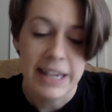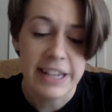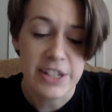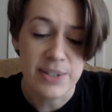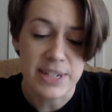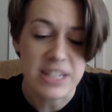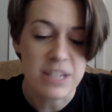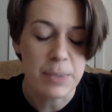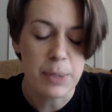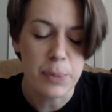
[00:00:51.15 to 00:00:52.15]

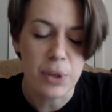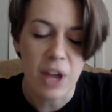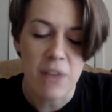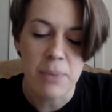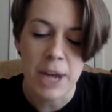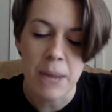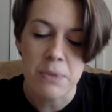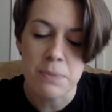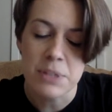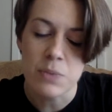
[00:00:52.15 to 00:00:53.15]
Interested people have
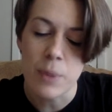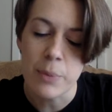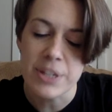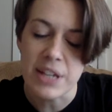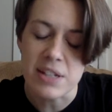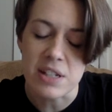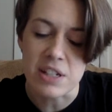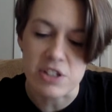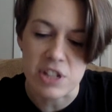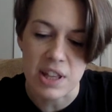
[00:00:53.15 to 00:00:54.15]
perhaps misrepresented
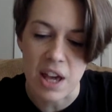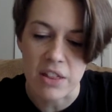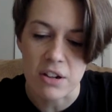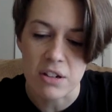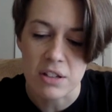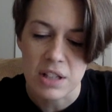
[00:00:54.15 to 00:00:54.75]
each to the other.